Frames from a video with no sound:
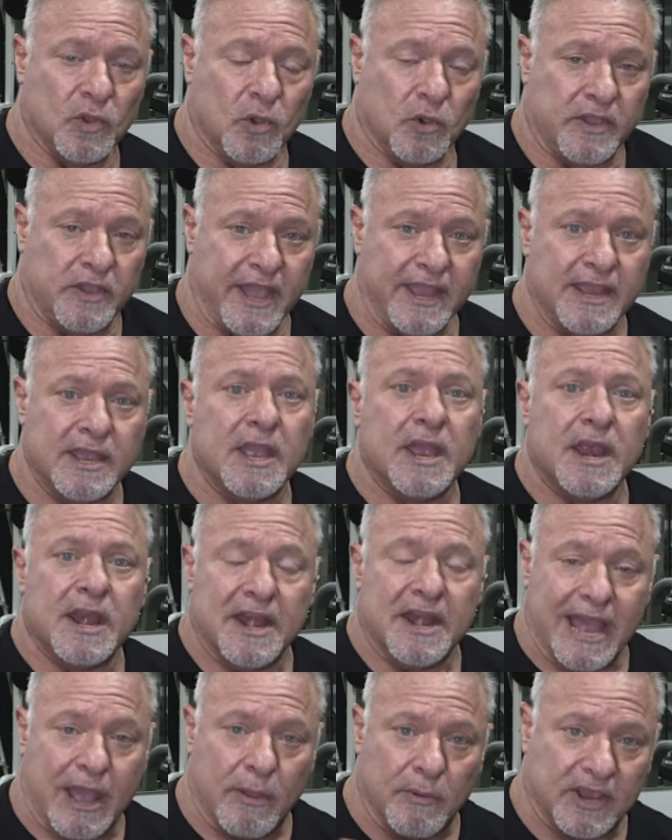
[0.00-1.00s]
Okay,
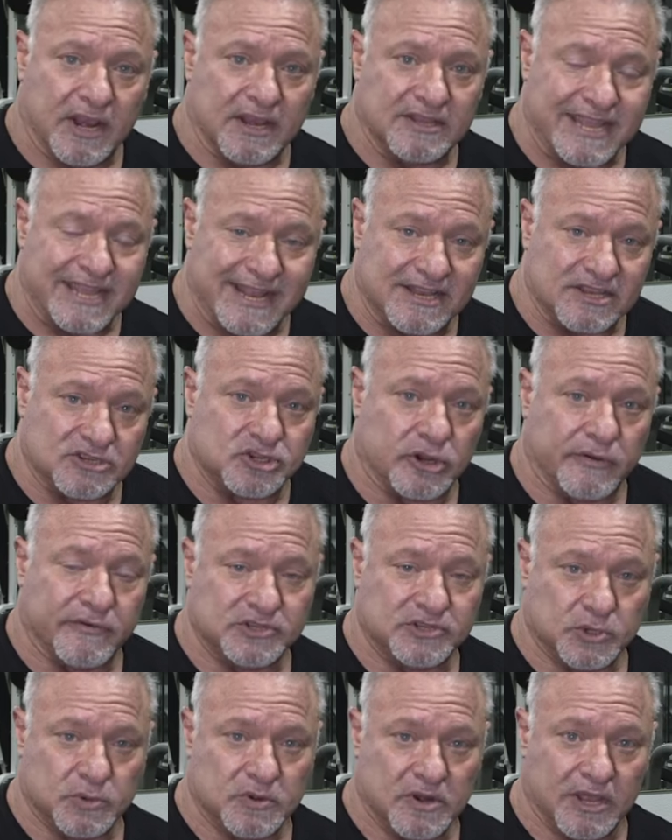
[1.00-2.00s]
now we're gonna take this
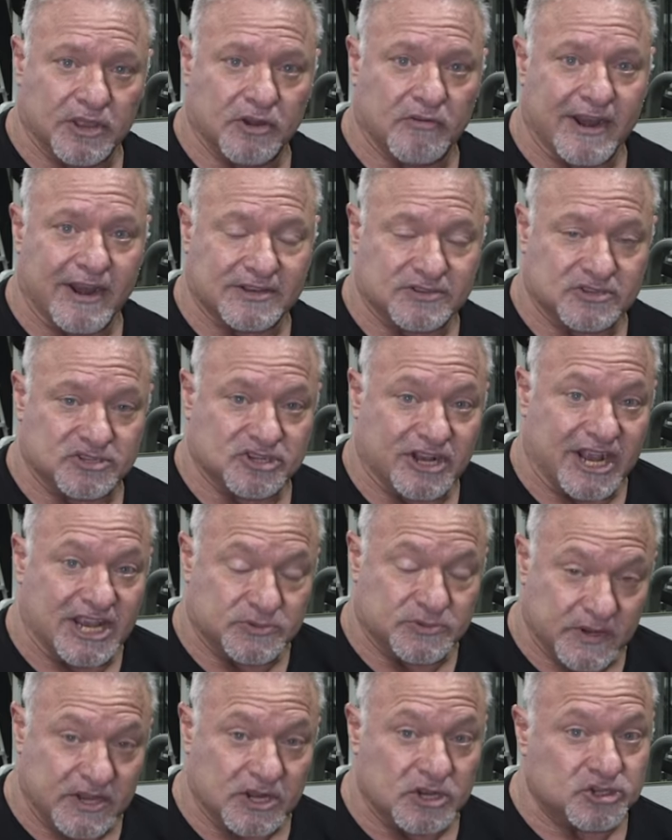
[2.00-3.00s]
over to another
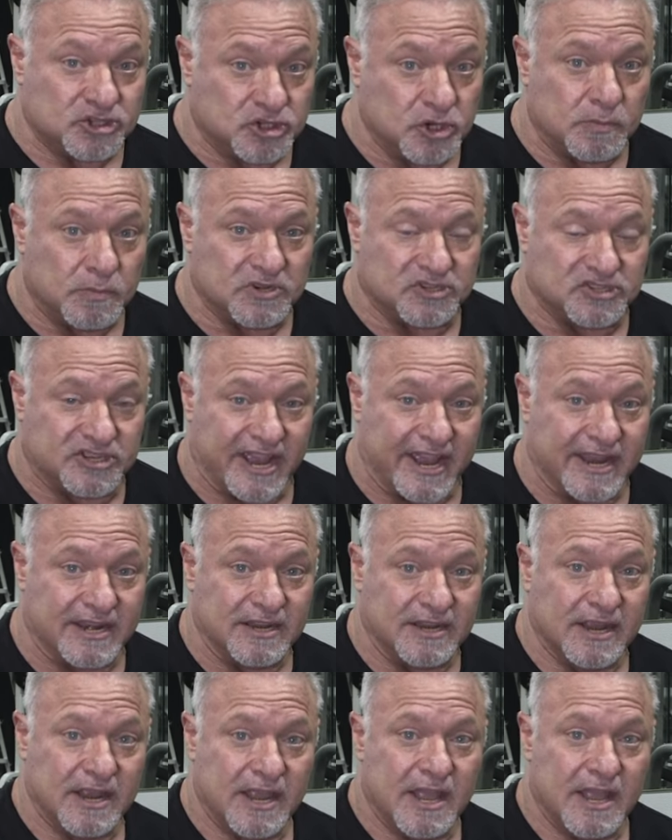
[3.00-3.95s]
exercise. We're gonna superset